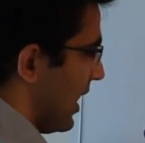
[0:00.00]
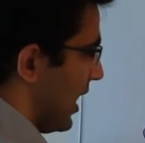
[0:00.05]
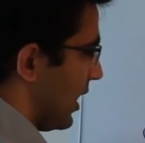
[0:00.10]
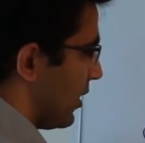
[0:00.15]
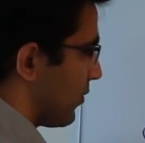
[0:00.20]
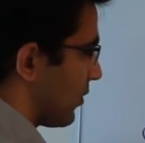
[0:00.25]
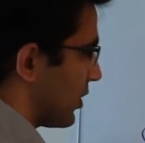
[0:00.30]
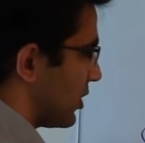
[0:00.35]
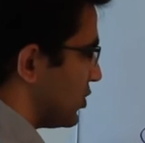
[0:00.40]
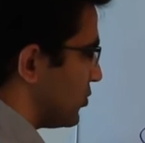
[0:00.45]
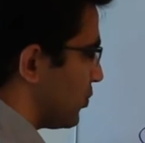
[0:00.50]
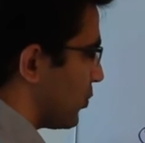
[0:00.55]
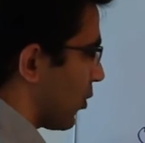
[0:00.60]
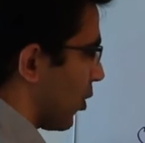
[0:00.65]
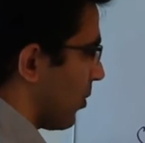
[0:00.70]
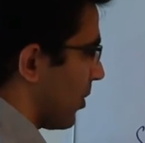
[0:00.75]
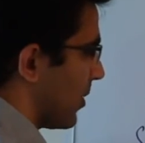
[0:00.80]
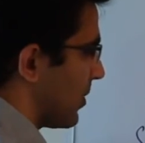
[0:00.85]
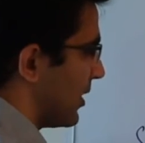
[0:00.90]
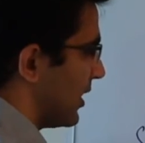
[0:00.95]
and what is
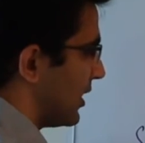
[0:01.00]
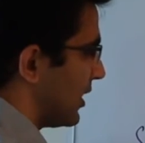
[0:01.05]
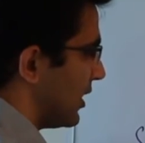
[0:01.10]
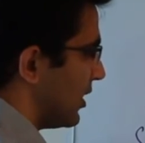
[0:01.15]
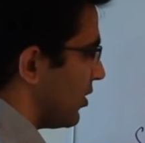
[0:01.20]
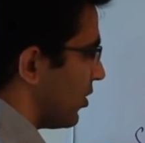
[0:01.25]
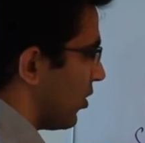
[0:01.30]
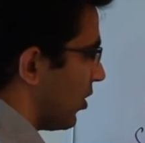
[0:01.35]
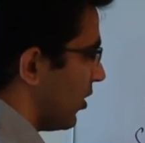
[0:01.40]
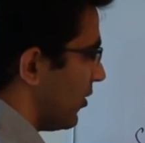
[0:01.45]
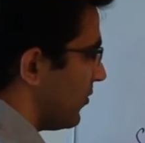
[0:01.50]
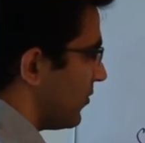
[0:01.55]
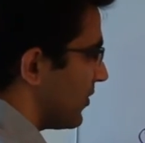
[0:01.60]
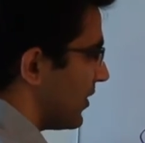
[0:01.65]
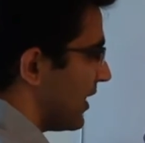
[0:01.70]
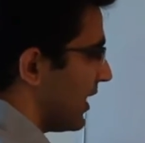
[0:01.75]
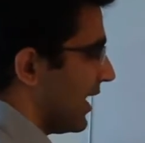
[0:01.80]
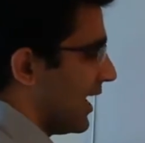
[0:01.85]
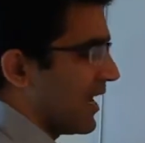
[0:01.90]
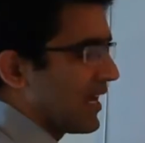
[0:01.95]
probability of
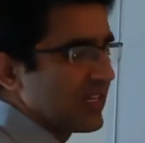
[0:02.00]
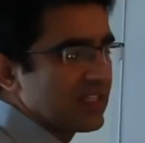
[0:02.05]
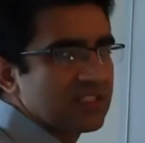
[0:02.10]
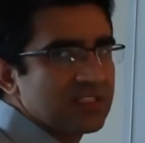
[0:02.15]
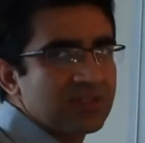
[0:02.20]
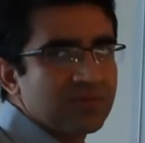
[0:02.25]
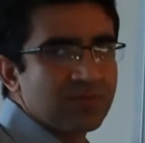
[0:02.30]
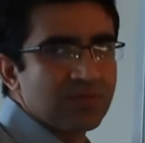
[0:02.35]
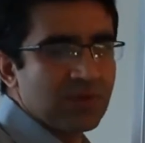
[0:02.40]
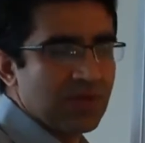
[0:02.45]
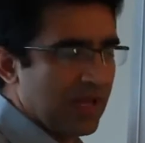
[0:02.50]
x?